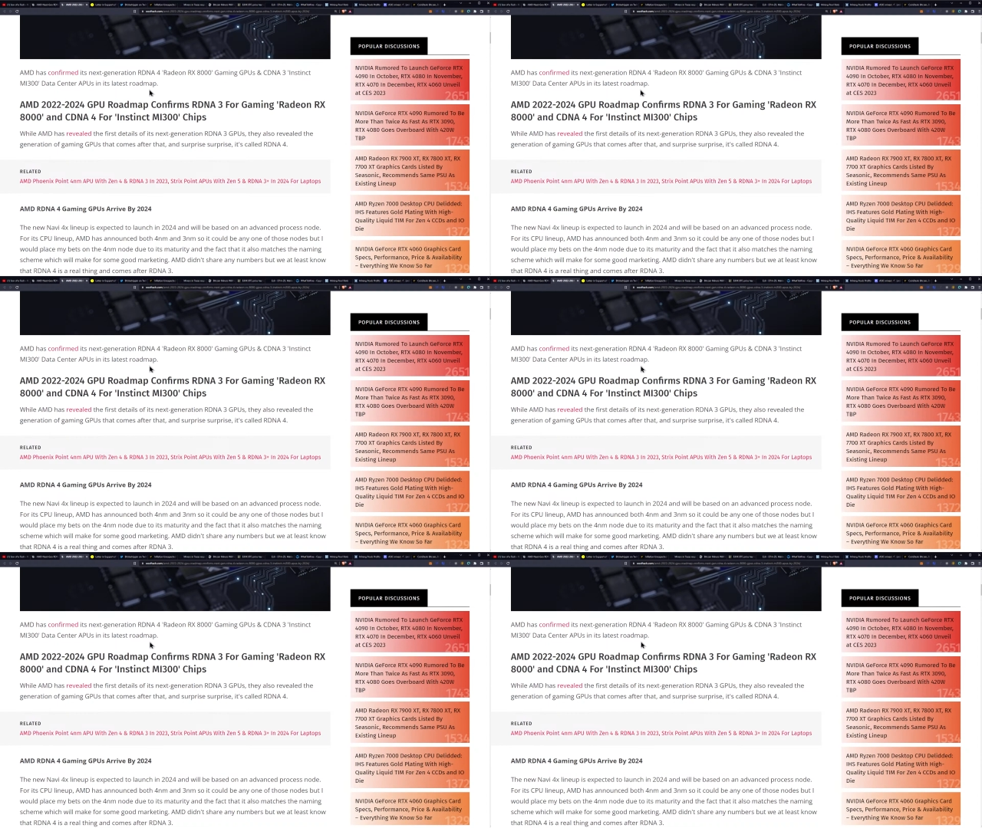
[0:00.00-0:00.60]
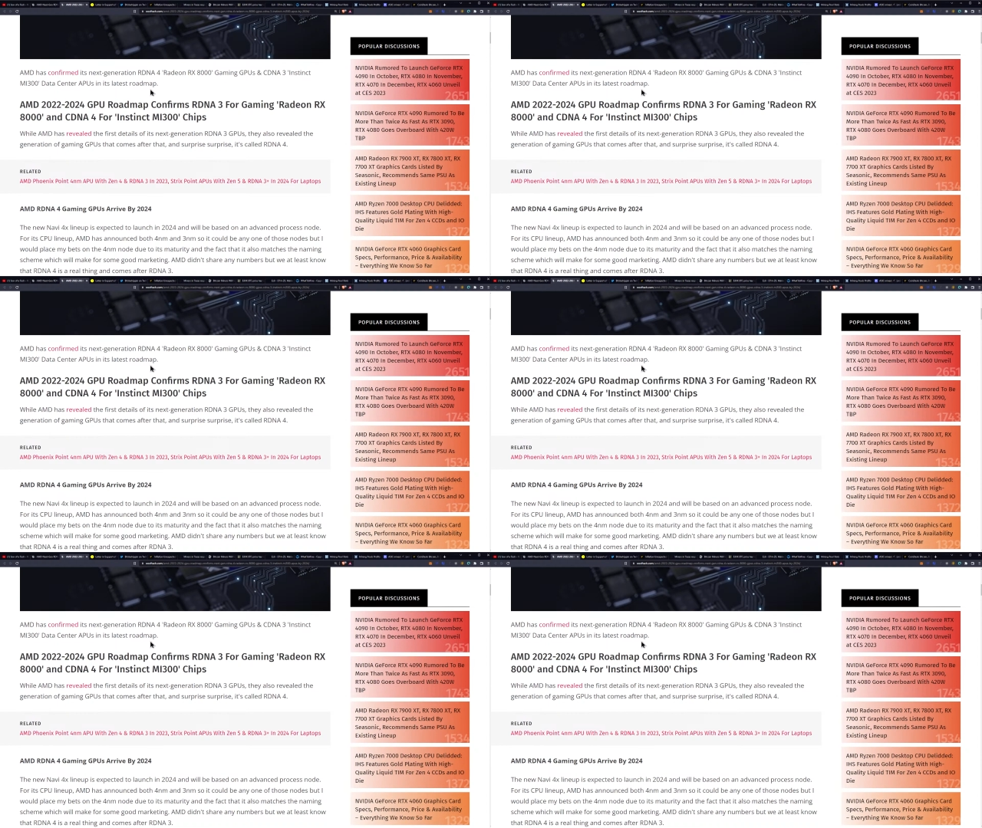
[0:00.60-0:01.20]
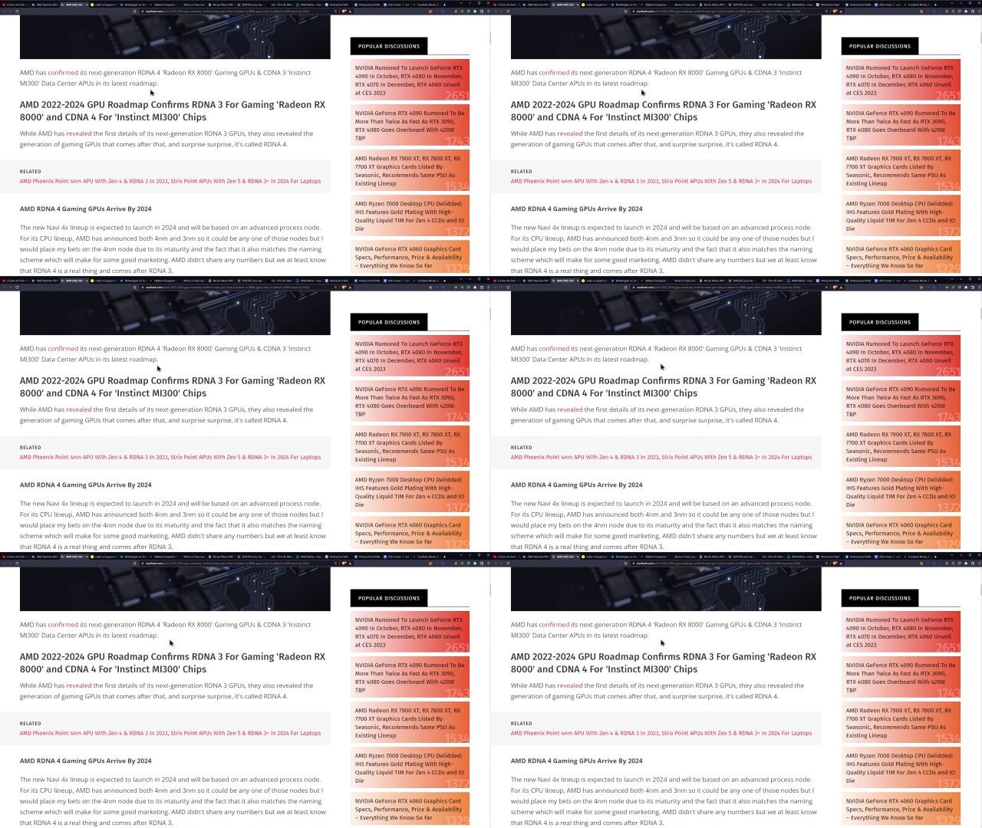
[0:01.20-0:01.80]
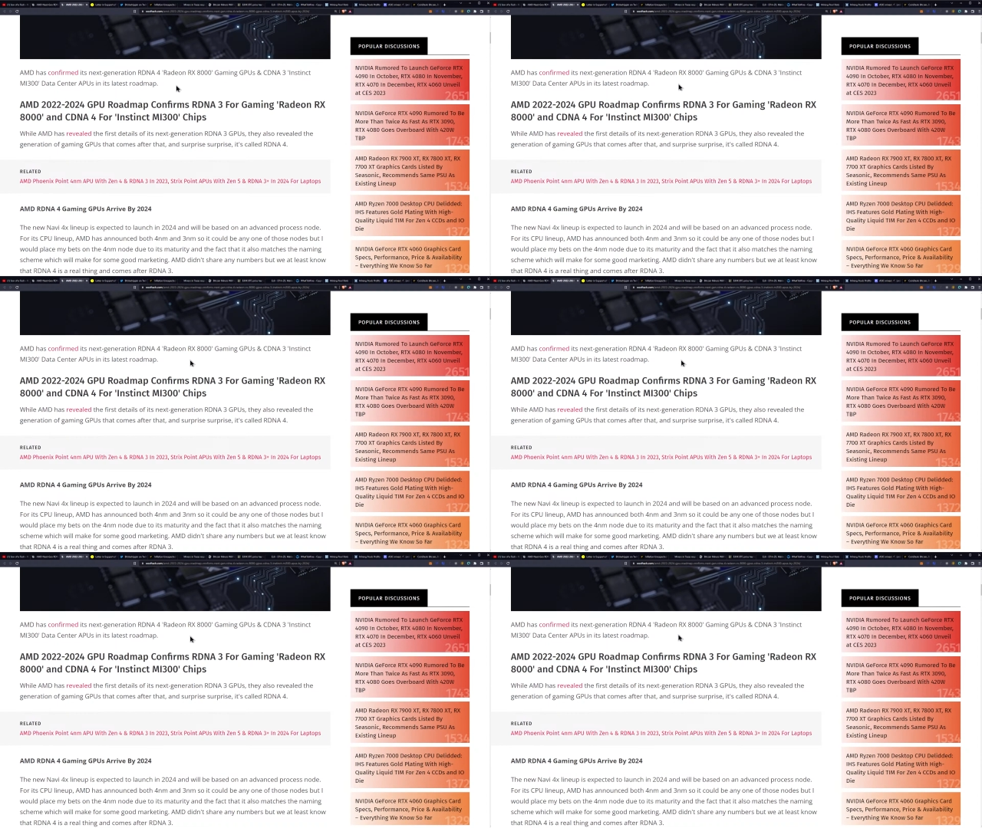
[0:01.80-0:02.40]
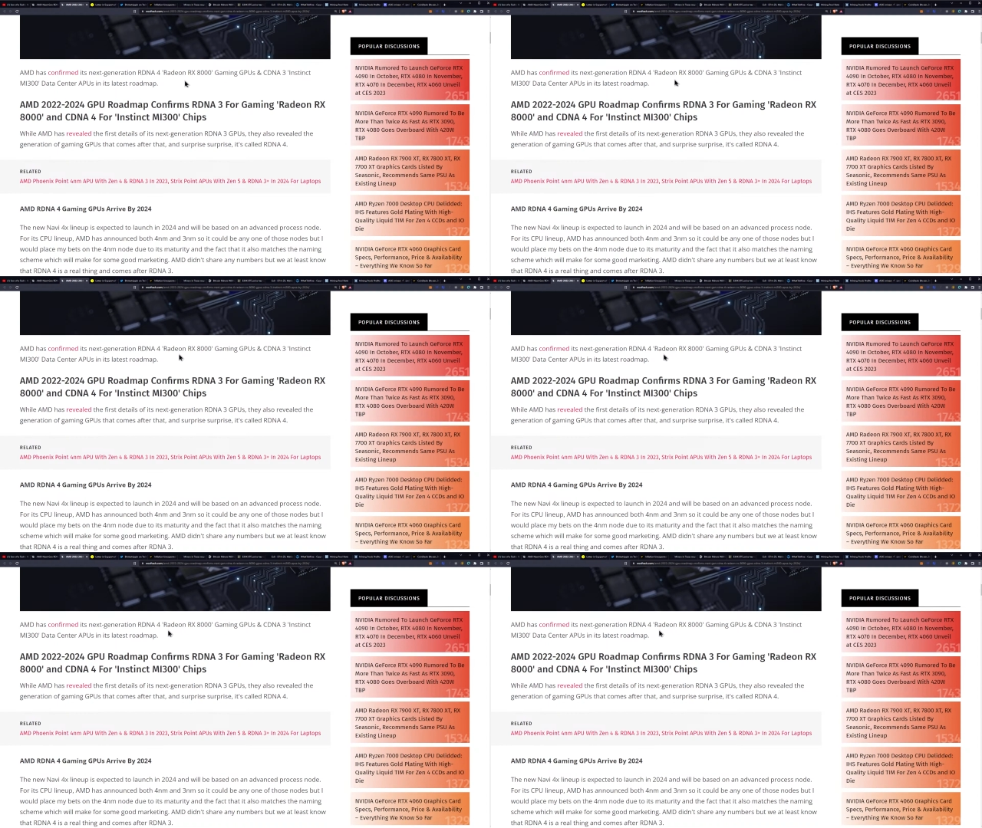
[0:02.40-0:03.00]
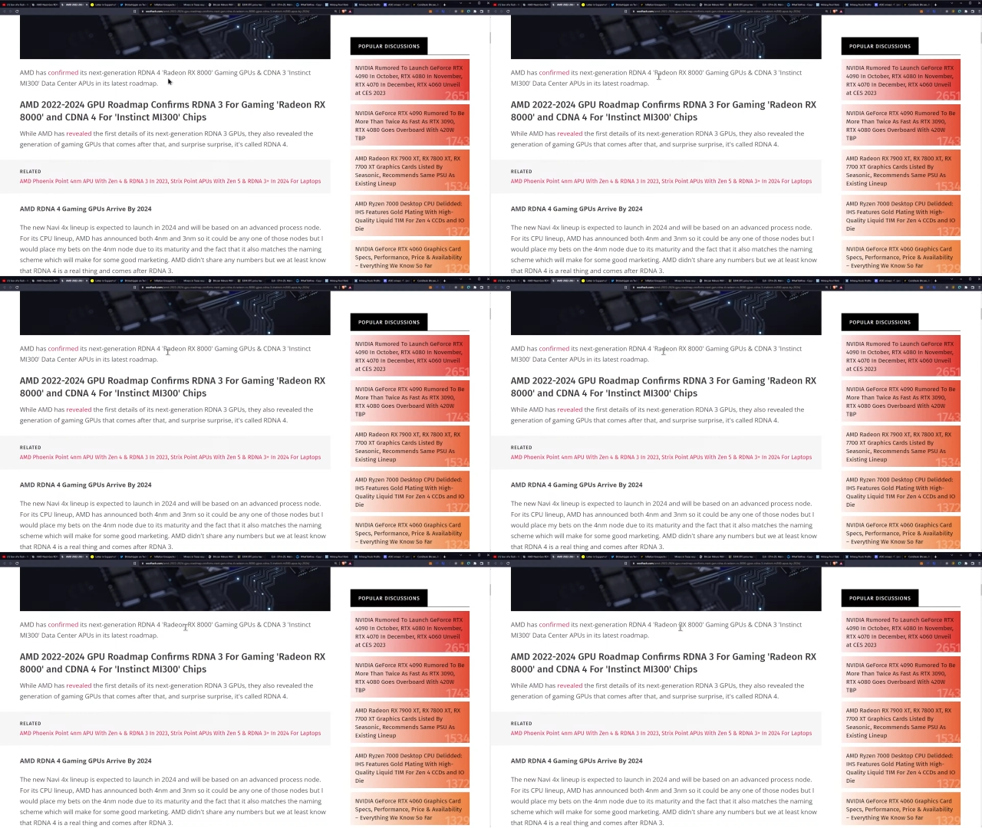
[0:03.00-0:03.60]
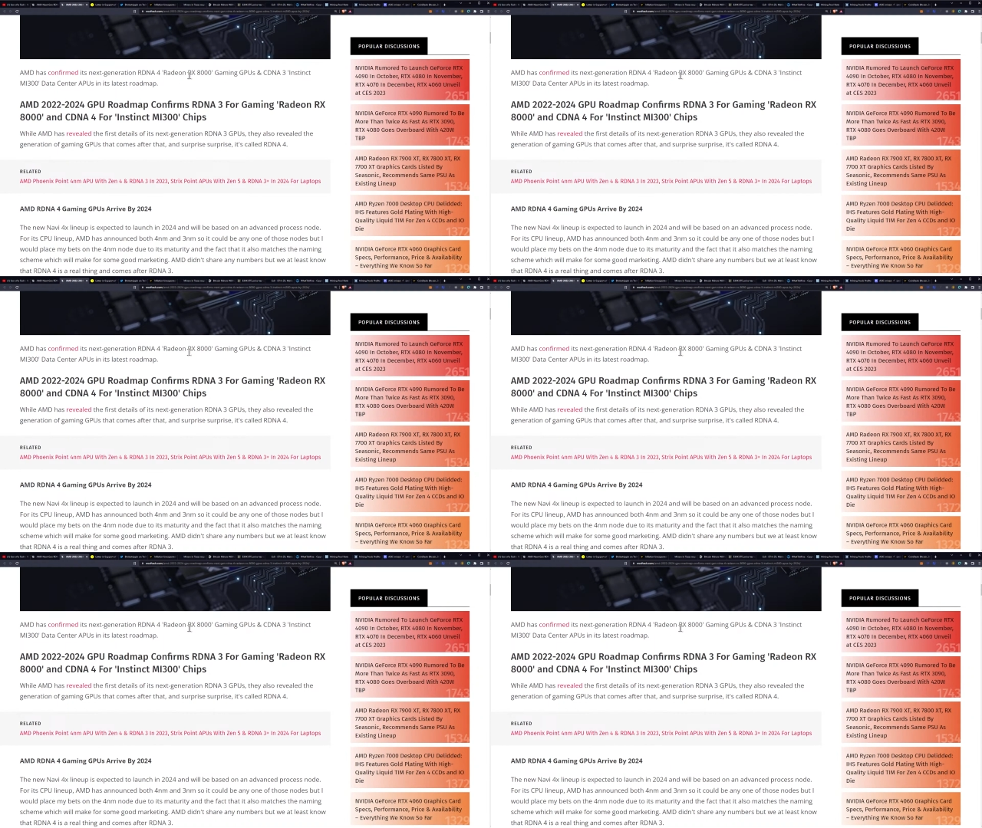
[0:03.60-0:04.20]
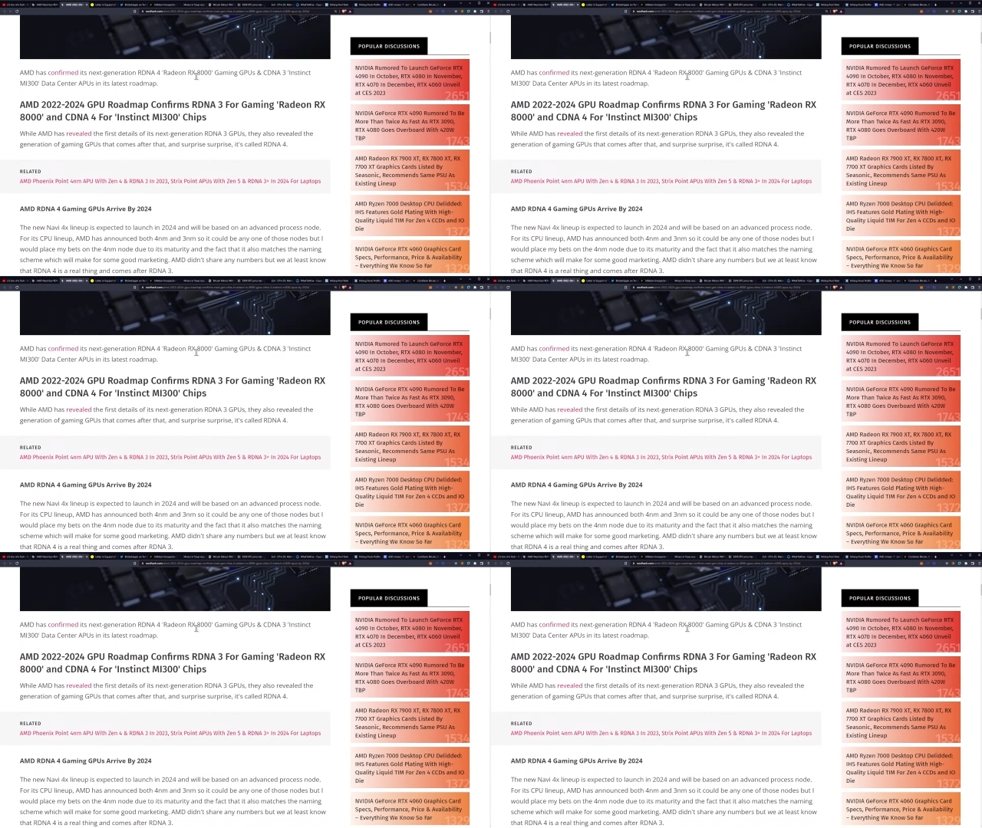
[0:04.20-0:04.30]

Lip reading: Nobody's mouth can be seen.